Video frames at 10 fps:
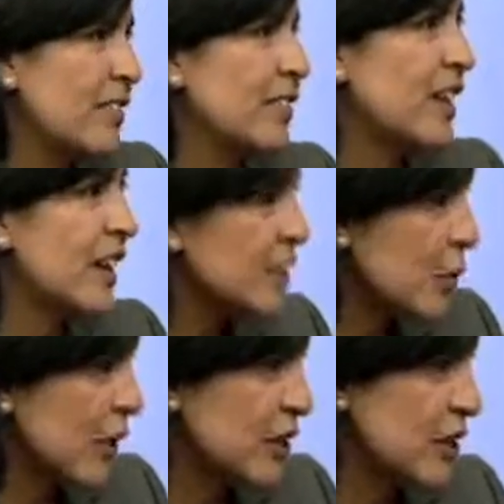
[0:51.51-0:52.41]
The next
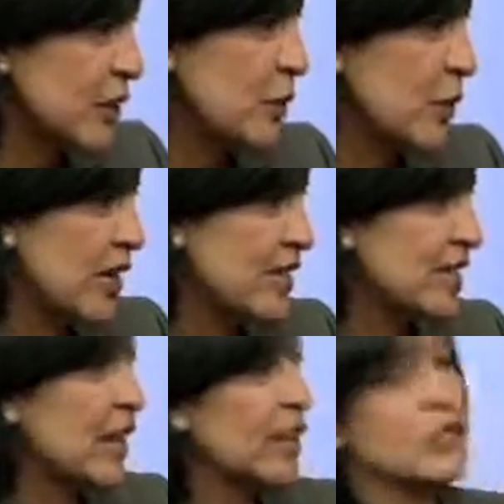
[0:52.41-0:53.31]
question
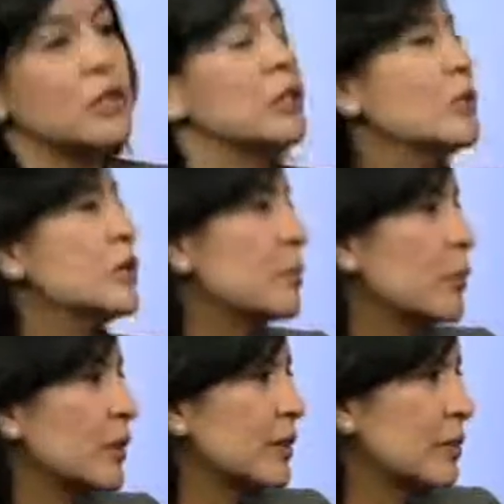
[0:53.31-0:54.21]
was, do you
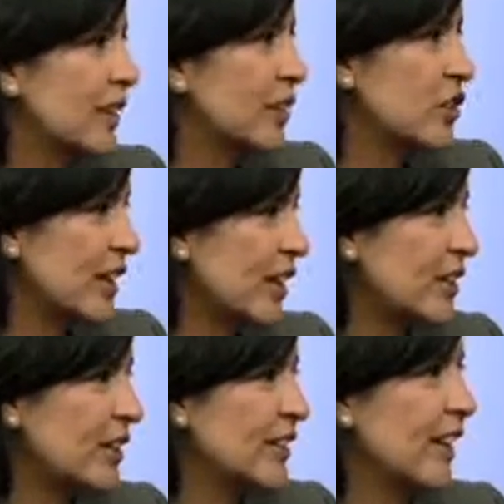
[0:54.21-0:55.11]
support the blank check
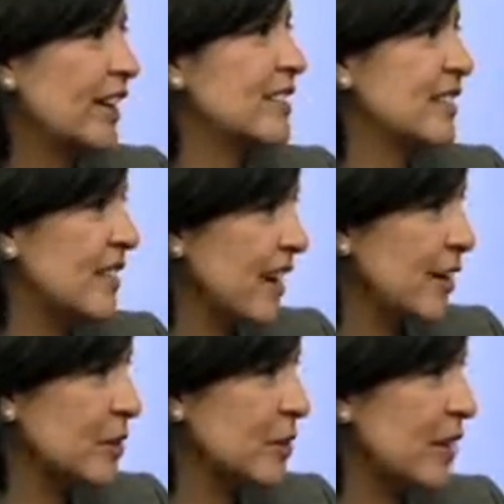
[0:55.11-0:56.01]
that City
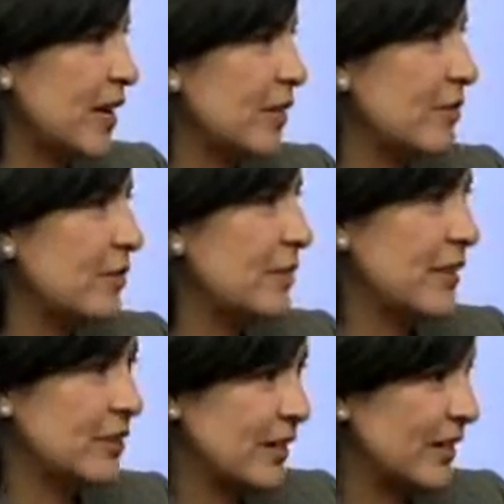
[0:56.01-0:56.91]
Council gave
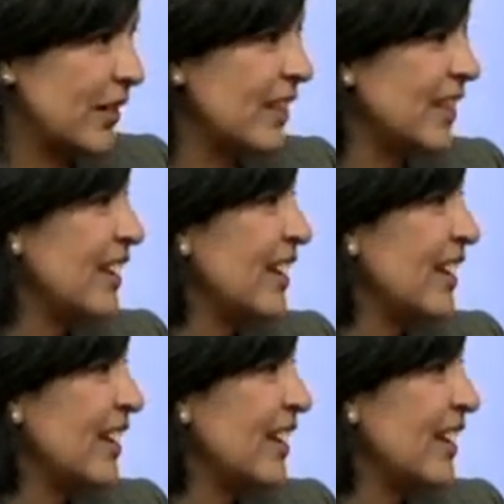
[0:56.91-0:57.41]
Mayor Daley?